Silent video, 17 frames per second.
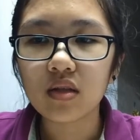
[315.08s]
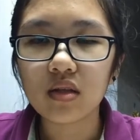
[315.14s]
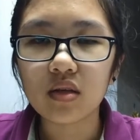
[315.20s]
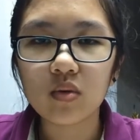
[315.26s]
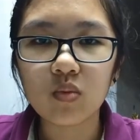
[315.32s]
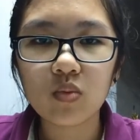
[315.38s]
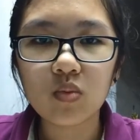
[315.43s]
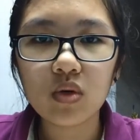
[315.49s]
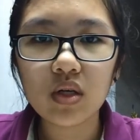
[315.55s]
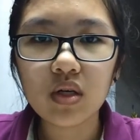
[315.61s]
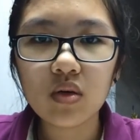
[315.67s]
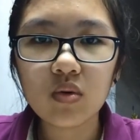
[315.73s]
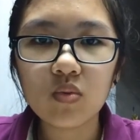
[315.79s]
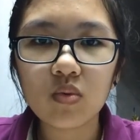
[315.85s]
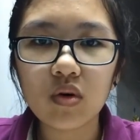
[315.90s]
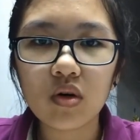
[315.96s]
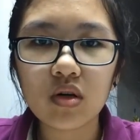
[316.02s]
the
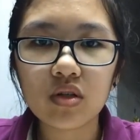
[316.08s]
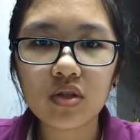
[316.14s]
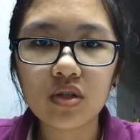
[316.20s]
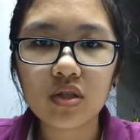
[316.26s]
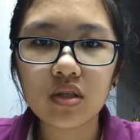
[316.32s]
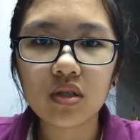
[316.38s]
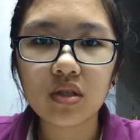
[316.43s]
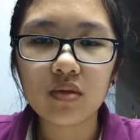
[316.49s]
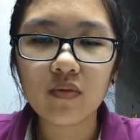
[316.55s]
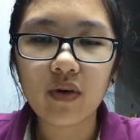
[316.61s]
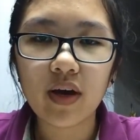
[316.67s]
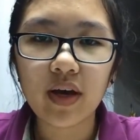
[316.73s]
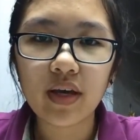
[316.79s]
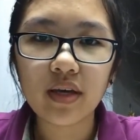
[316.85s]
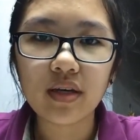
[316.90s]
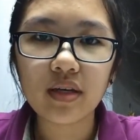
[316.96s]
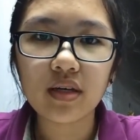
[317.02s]
world watched
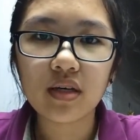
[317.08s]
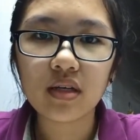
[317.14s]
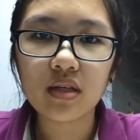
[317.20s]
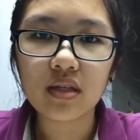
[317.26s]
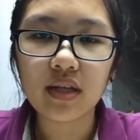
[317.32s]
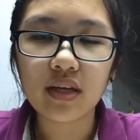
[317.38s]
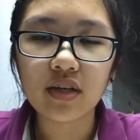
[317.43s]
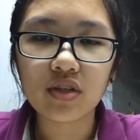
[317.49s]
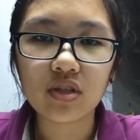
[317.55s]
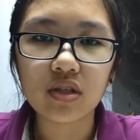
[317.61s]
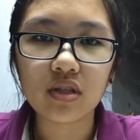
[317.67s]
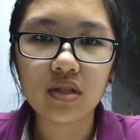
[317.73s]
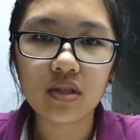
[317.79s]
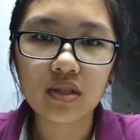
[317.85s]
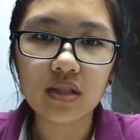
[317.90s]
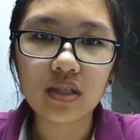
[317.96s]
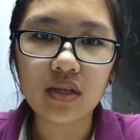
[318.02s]
via
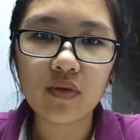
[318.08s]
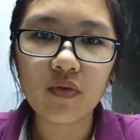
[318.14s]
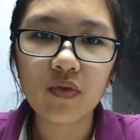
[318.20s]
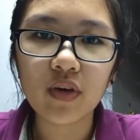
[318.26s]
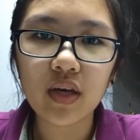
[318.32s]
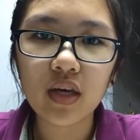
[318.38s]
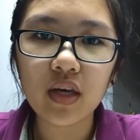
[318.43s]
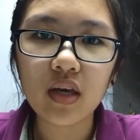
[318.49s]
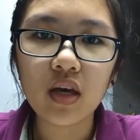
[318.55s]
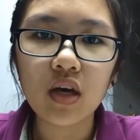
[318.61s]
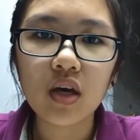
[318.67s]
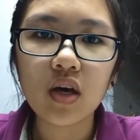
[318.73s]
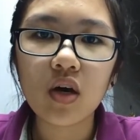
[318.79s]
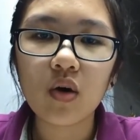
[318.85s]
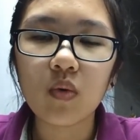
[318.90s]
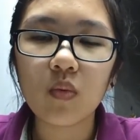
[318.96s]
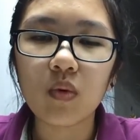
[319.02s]
national TV
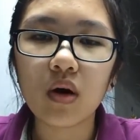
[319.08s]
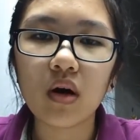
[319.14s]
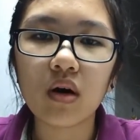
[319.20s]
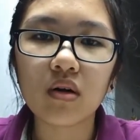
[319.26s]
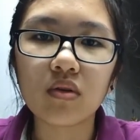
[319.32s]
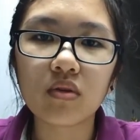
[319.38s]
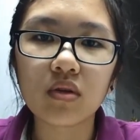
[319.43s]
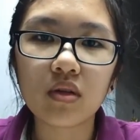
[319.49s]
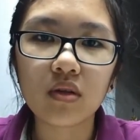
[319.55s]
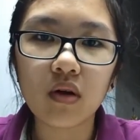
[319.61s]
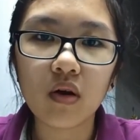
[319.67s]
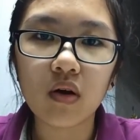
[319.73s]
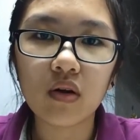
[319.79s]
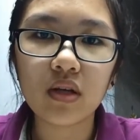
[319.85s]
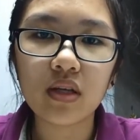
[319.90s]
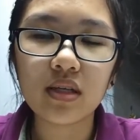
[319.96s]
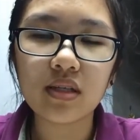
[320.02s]
while
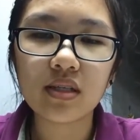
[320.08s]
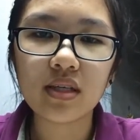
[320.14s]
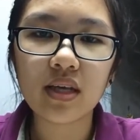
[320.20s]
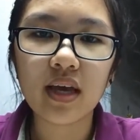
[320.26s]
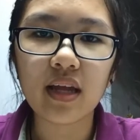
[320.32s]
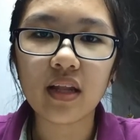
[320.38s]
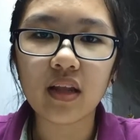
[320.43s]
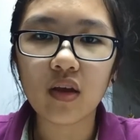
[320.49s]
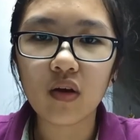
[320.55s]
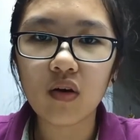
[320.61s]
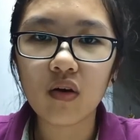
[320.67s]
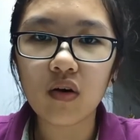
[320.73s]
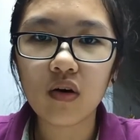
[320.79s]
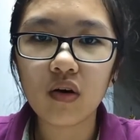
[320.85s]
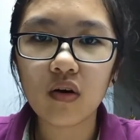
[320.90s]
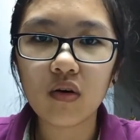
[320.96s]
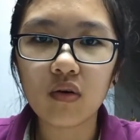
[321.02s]
Collins and Co.
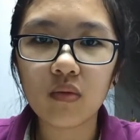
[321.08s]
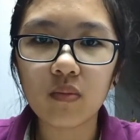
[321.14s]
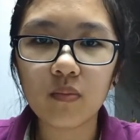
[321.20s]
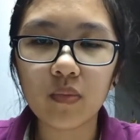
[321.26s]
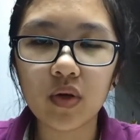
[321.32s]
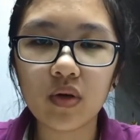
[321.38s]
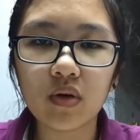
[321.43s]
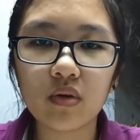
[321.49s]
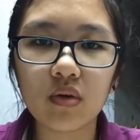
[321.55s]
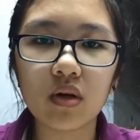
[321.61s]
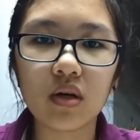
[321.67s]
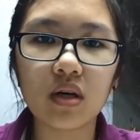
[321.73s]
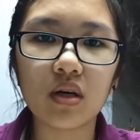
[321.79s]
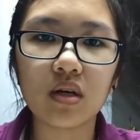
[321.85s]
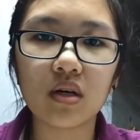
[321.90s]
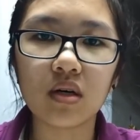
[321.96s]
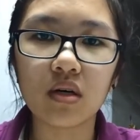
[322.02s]
built
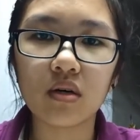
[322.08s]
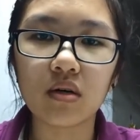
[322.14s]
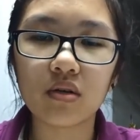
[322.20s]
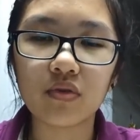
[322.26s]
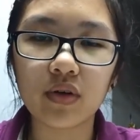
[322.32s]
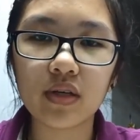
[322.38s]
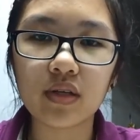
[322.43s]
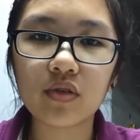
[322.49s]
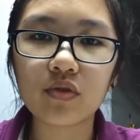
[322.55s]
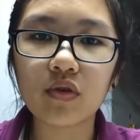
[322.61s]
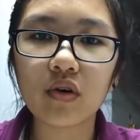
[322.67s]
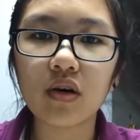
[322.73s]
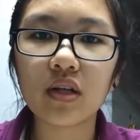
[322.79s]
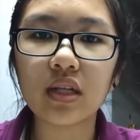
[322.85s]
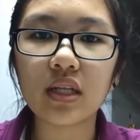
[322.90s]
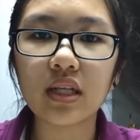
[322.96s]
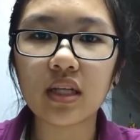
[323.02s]
a
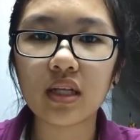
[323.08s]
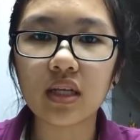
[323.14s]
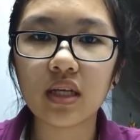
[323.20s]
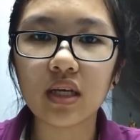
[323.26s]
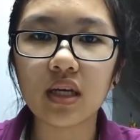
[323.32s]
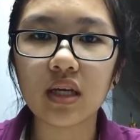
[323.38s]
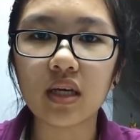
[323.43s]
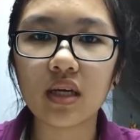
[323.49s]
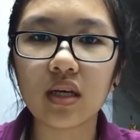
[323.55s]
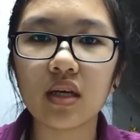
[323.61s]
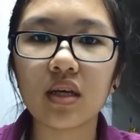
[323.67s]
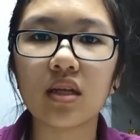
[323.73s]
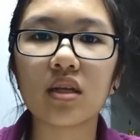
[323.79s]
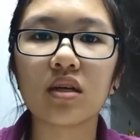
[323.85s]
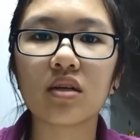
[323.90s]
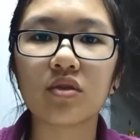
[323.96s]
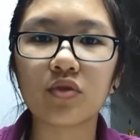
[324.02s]
restaurant in
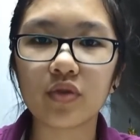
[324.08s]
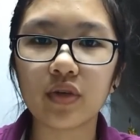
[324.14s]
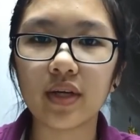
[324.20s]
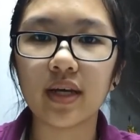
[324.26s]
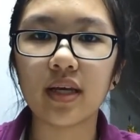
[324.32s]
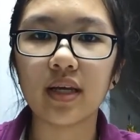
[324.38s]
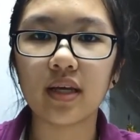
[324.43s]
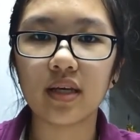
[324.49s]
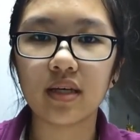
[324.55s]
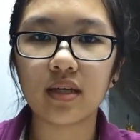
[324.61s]
a tree.